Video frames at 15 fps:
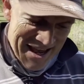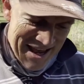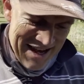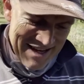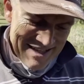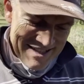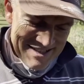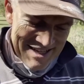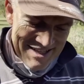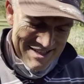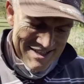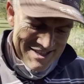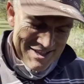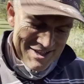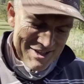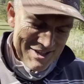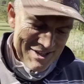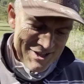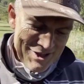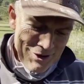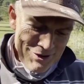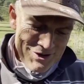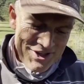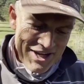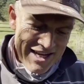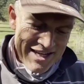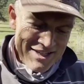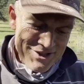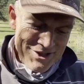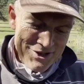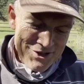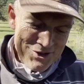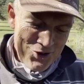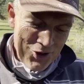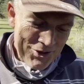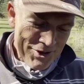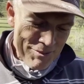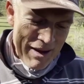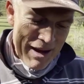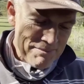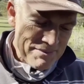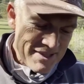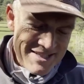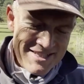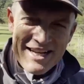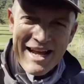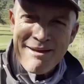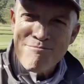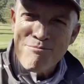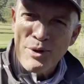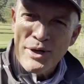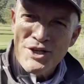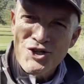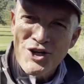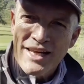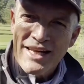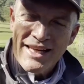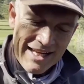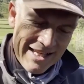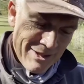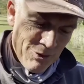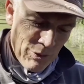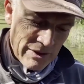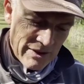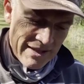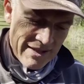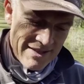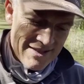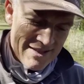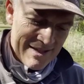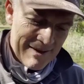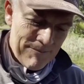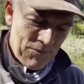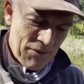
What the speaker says: And it says this: in those days, John the Baptist came preaching in the wilderness